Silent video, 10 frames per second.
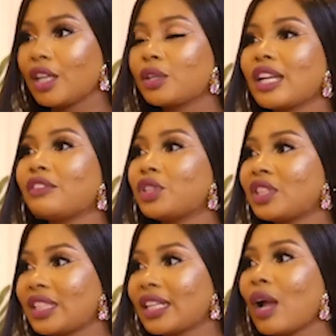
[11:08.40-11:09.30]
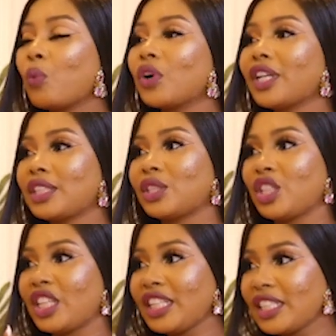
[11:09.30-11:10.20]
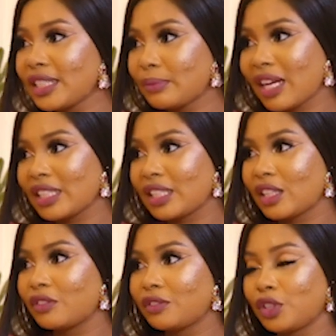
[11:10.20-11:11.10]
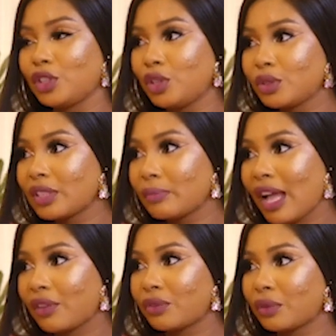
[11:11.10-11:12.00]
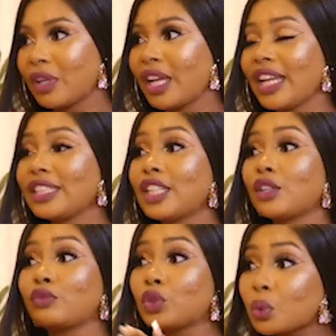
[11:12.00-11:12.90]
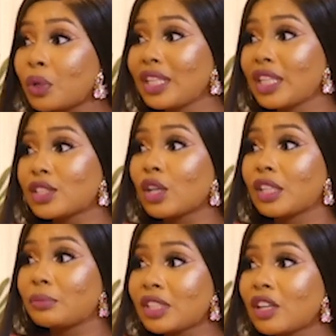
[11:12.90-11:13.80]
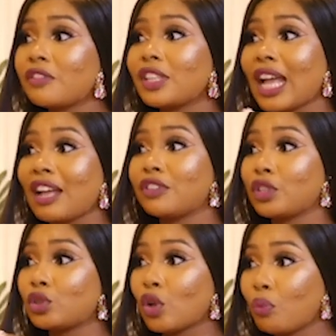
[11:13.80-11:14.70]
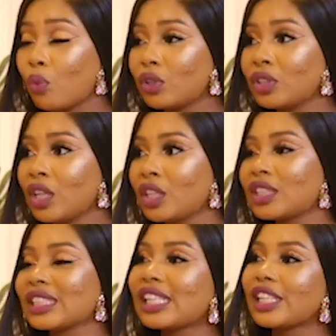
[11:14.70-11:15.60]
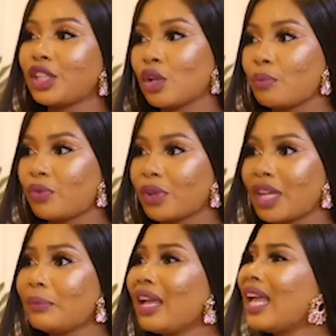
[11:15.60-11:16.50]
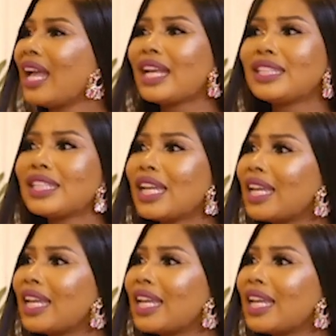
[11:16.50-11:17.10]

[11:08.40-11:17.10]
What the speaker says: He could have just said, I wanted to ease myself and use the bathroom instead of doing it on himself and having someone to clean up for him. And he